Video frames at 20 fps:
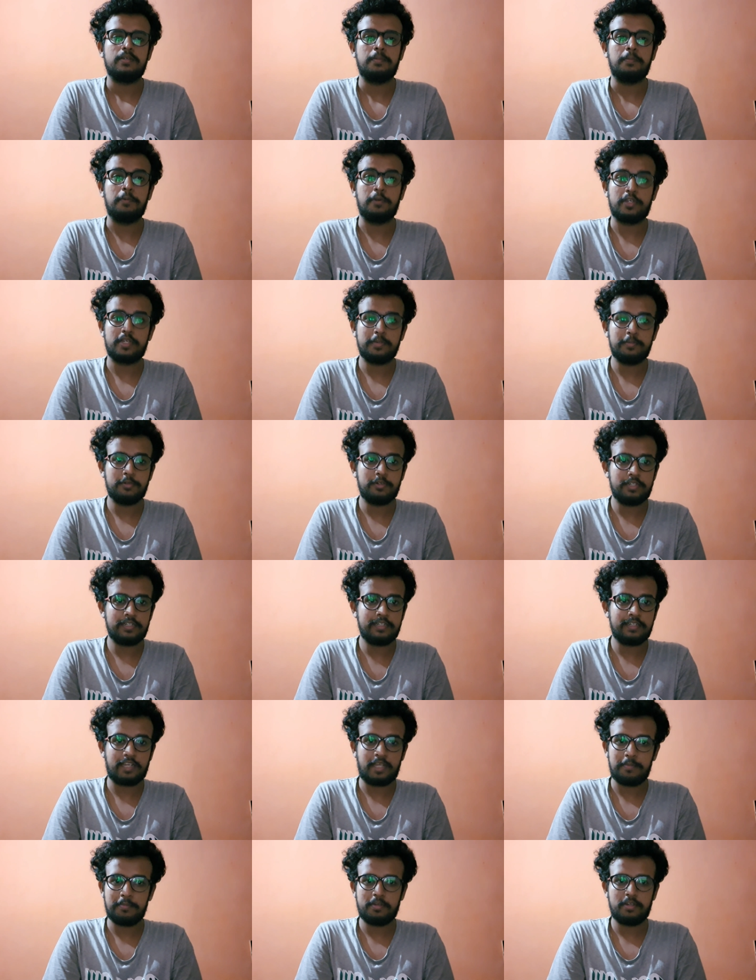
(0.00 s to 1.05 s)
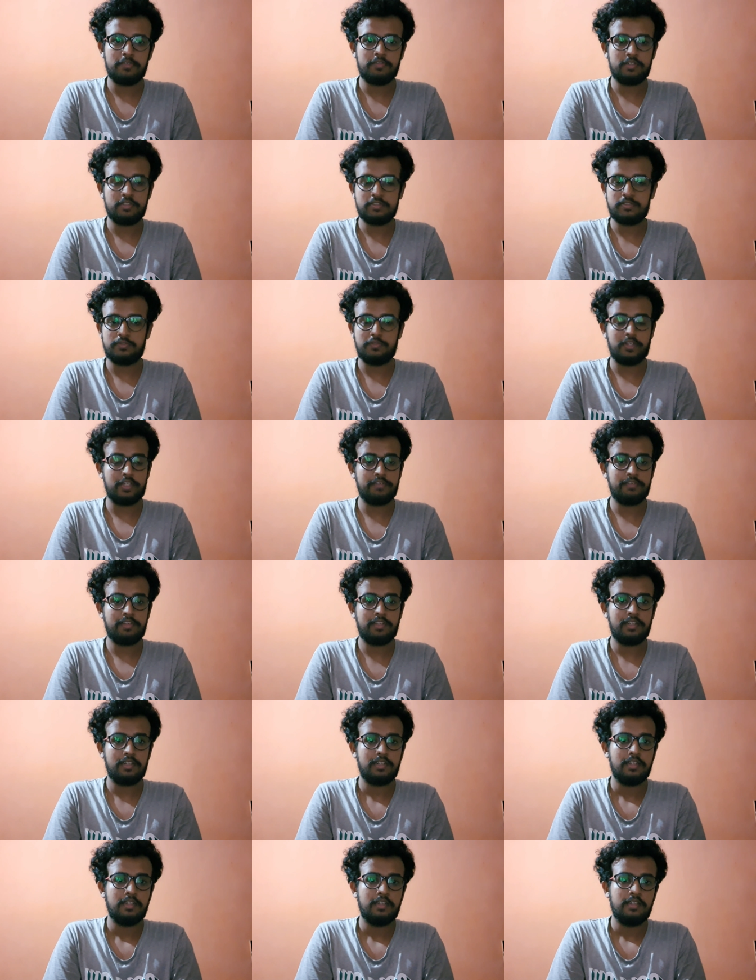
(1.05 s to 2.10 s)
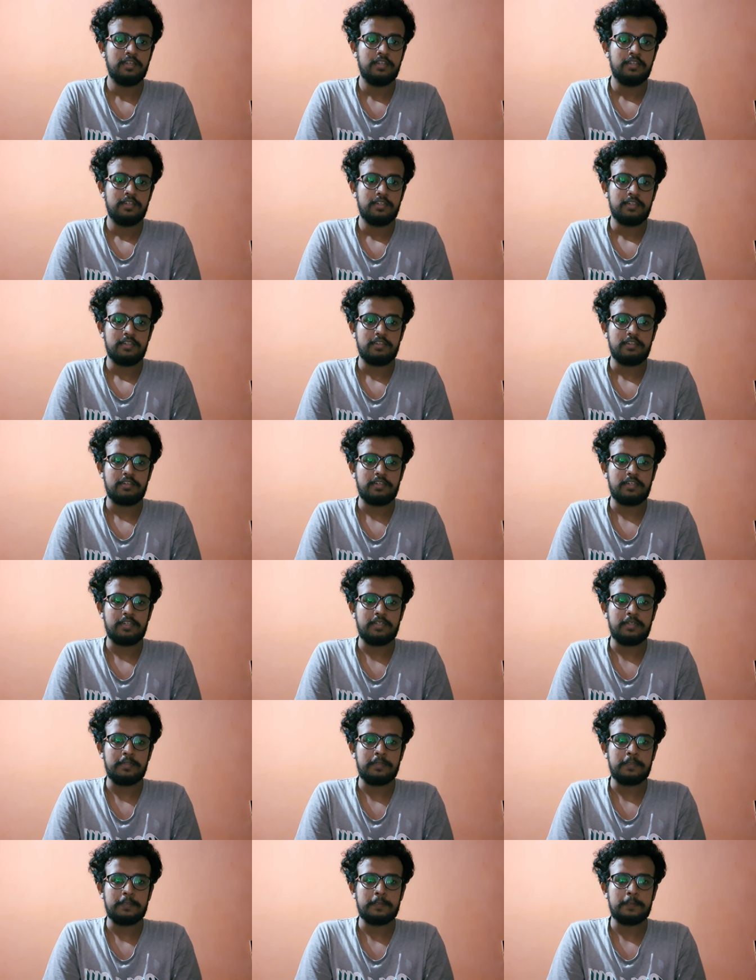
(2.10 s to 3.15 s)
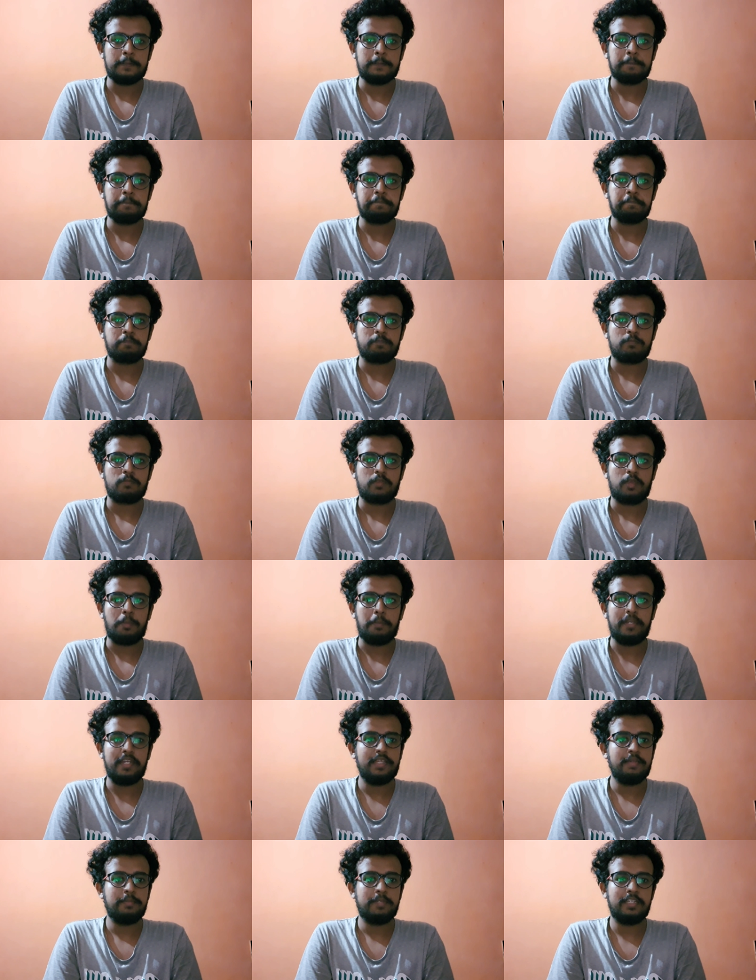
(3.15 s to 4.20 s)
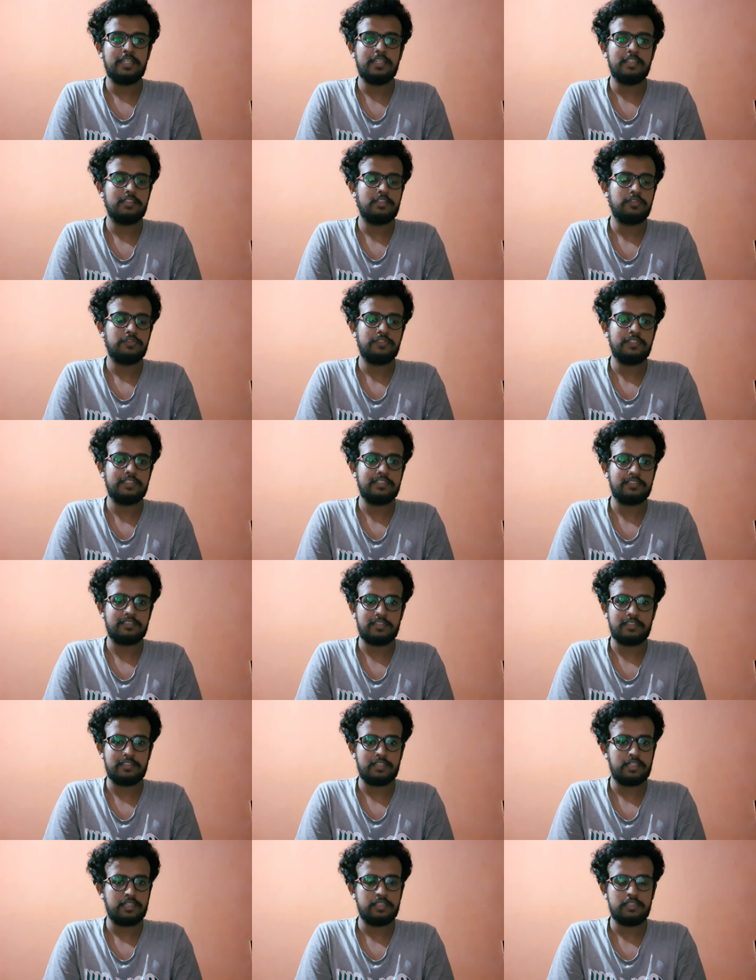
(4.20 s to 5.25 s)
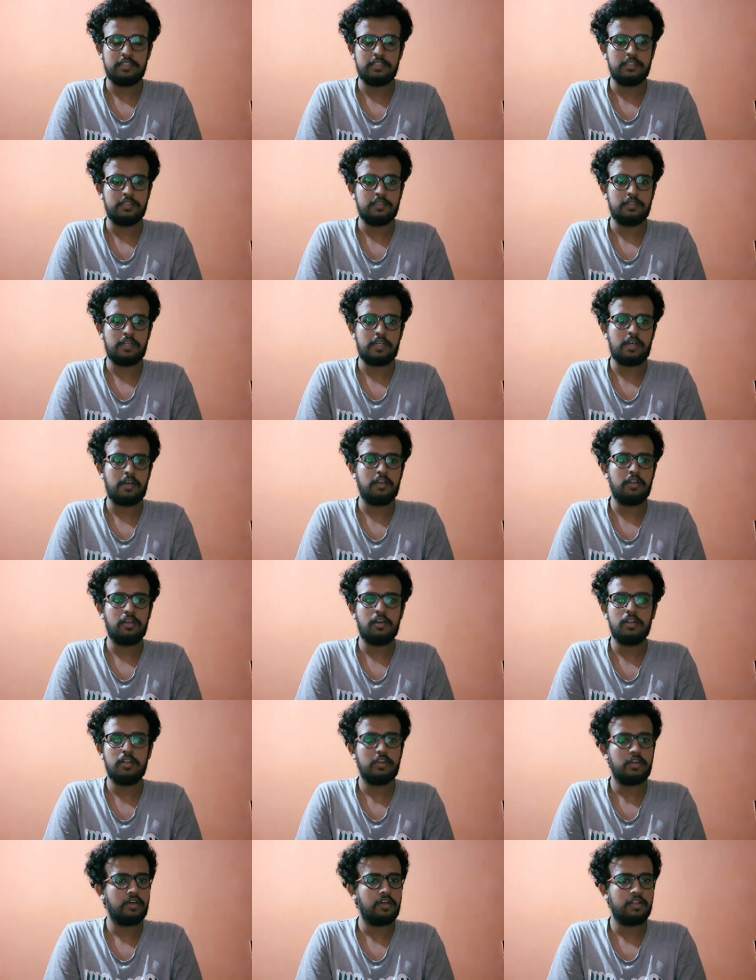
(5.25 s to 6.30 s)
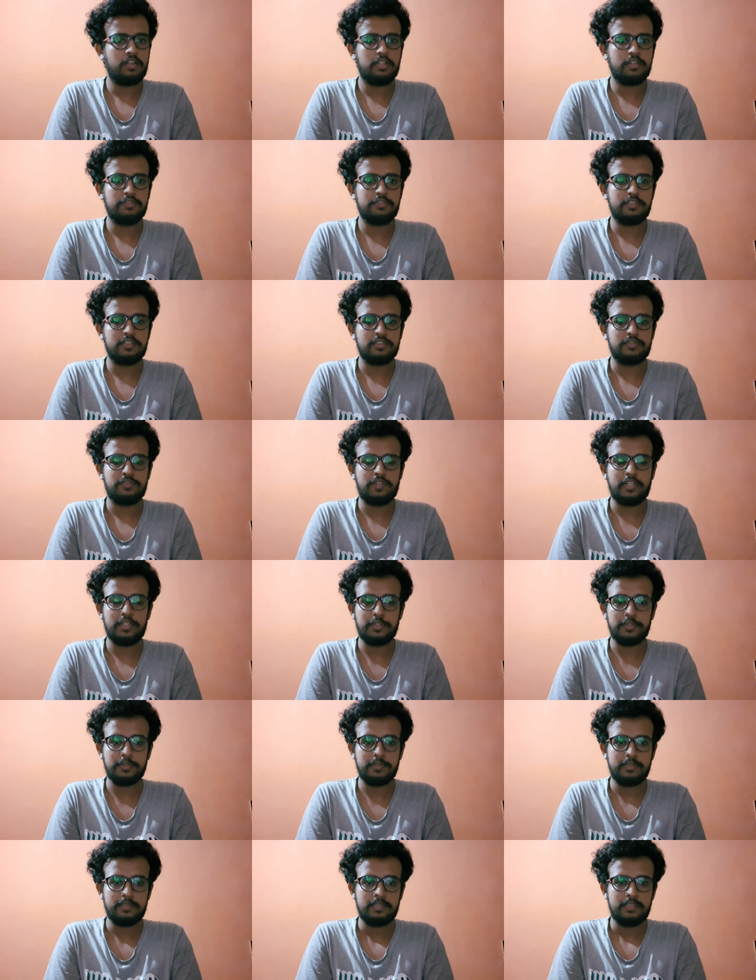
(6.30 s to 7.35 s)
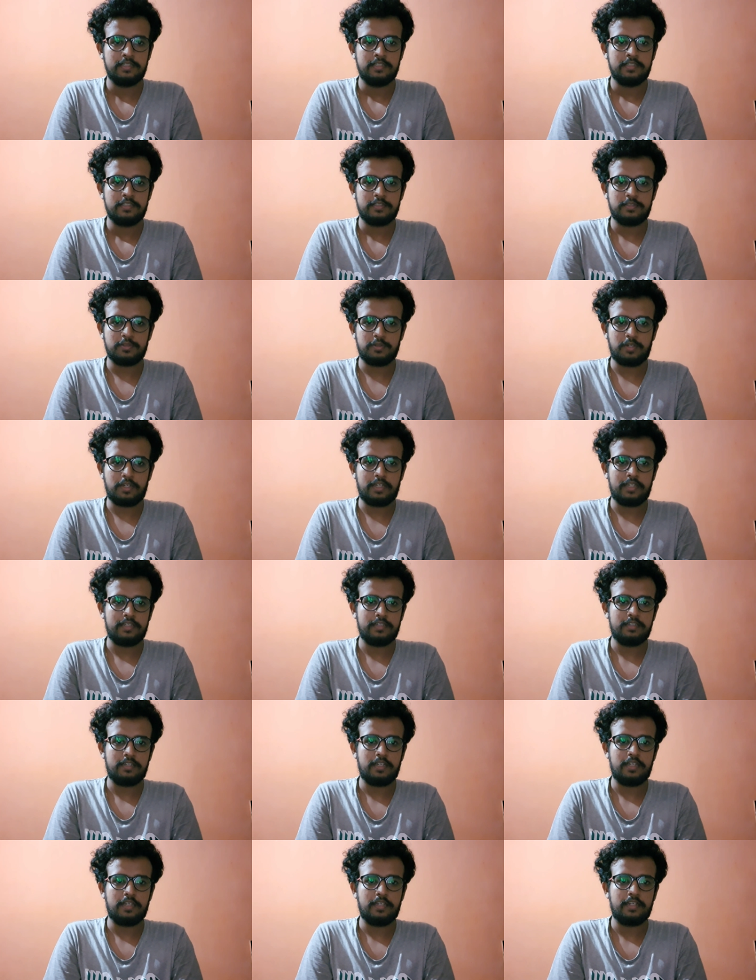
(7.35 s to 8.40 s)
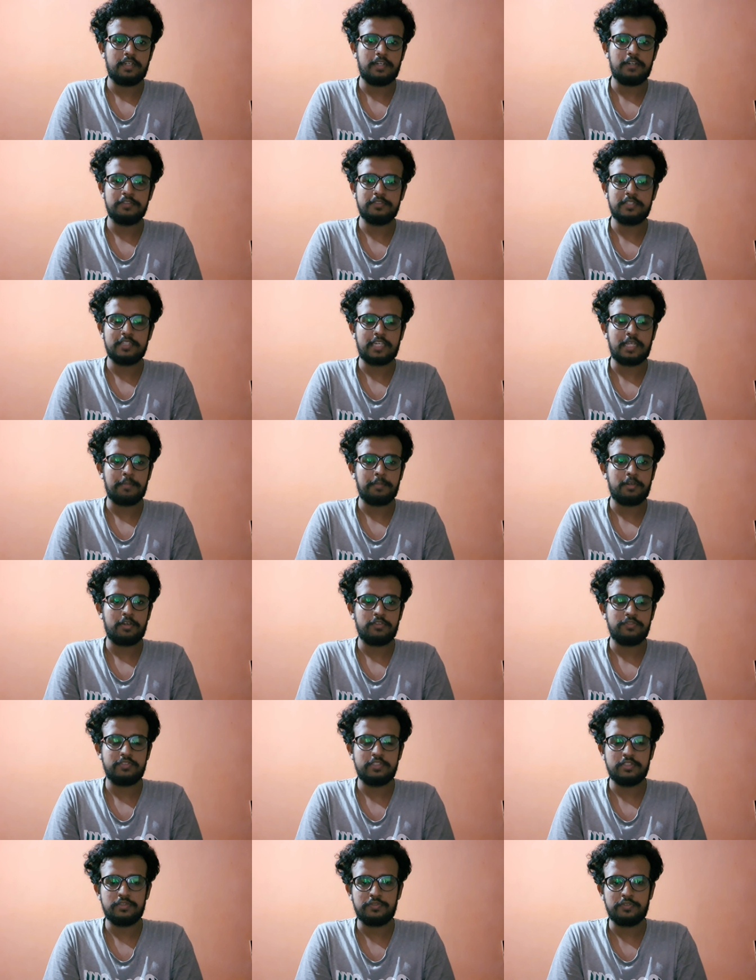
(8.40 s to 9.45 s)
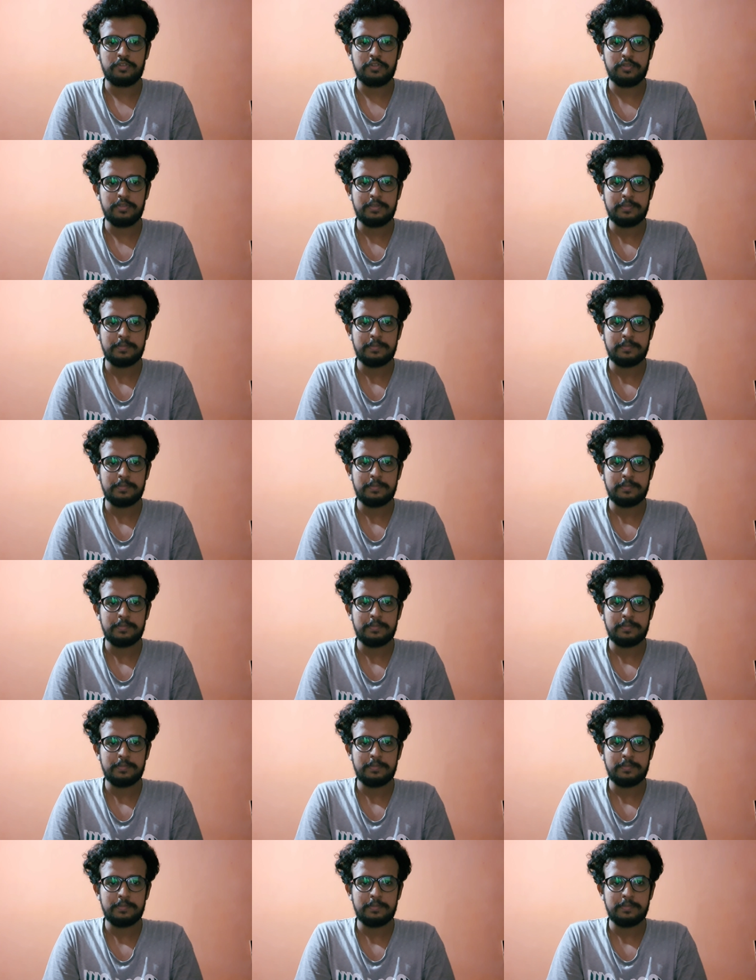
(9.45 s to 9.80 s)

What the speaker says: bokeh mode in camera works very well, and many other features are there. All are works very good. So I love the camera of this phone.